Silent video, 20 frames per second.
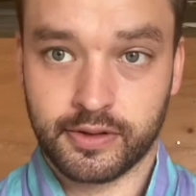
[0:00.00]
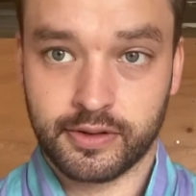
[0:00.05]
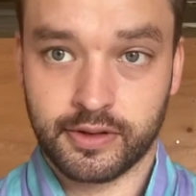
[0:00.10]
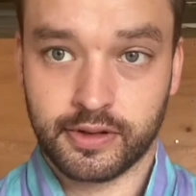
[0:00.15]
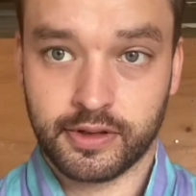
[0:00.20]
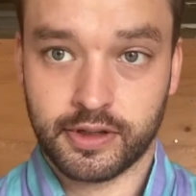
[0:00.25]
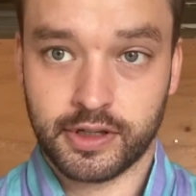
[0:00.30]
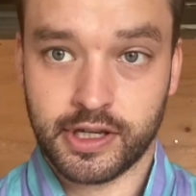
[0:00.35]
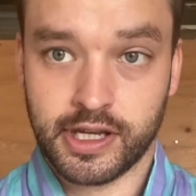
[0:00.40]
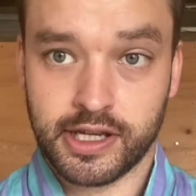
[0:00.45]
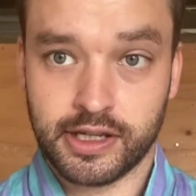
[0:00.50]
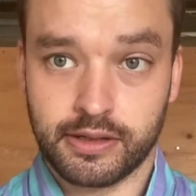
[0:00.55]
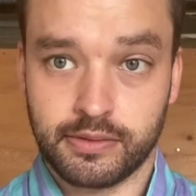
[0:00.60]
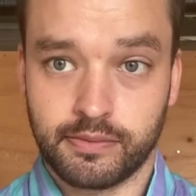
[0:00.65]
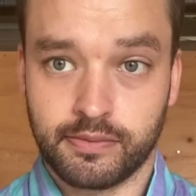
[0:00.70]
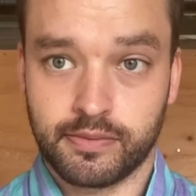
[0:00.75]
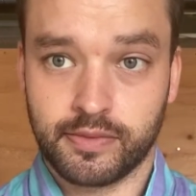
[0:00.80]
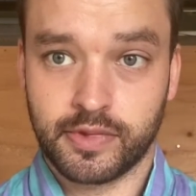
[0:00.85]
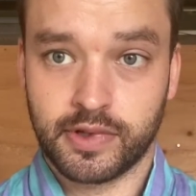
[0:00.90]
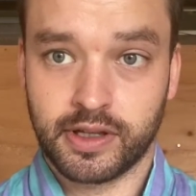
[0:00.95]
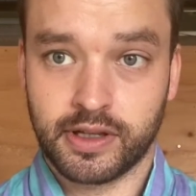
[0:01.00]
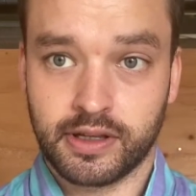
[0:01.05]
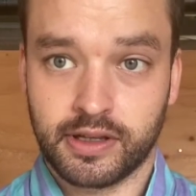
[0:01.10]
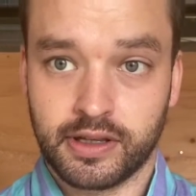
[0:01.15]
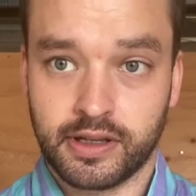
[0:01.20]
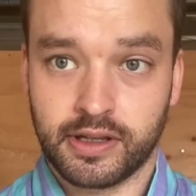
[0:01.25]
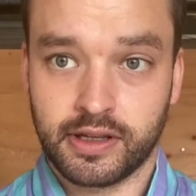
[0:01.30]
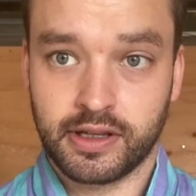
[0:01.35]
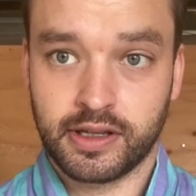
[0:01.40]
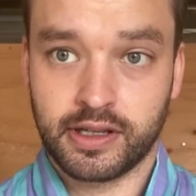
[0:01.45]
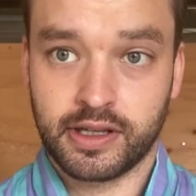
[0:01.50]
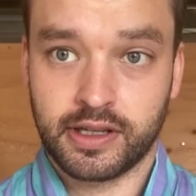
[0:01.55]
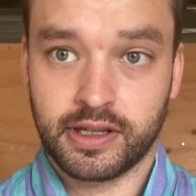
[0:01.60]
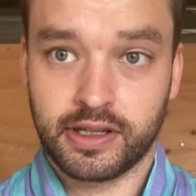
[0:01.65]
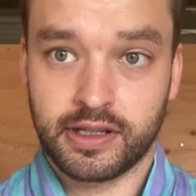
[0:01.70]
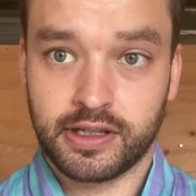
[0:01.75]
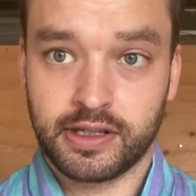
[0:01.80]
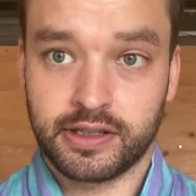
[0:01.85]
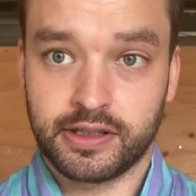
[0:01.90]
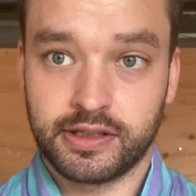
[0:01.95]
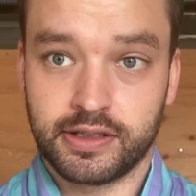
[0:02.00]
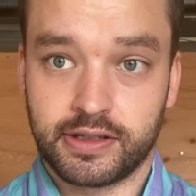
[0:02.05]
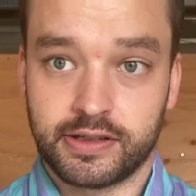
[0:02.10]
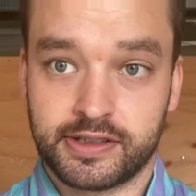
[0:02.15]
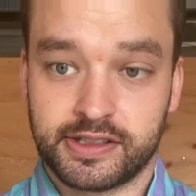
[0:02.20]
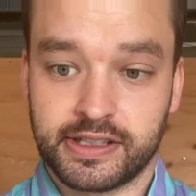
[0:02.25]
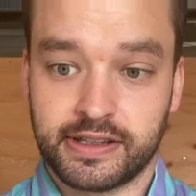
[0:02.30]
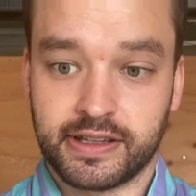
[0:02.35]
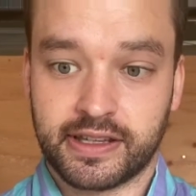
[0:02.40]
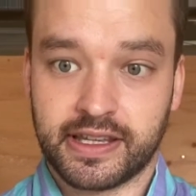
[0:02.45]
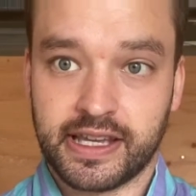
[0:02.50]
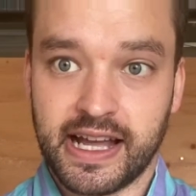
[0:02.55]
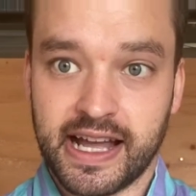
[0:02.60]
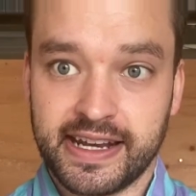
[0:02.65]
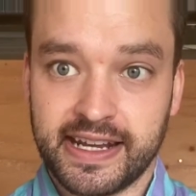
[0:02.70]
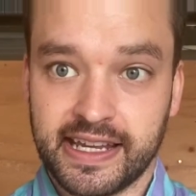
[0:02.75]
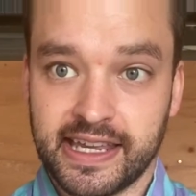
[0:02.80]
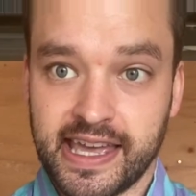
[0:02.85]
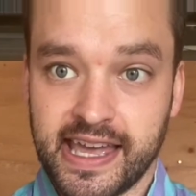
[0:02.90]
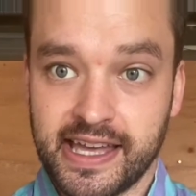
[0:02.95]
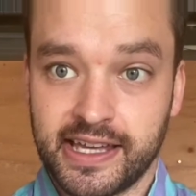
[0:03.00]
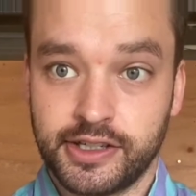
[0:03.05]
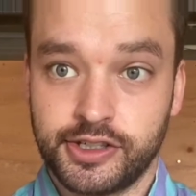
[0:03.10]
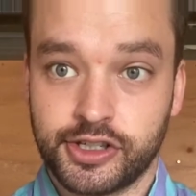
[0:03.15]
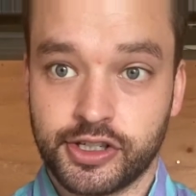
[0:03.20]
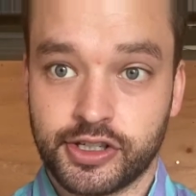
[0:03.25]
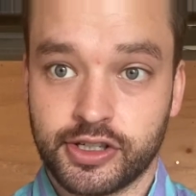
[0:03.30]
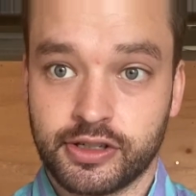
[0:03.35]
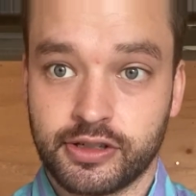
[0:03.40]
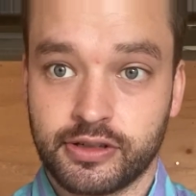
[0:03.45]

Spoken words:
Okay. You can see the cutting edge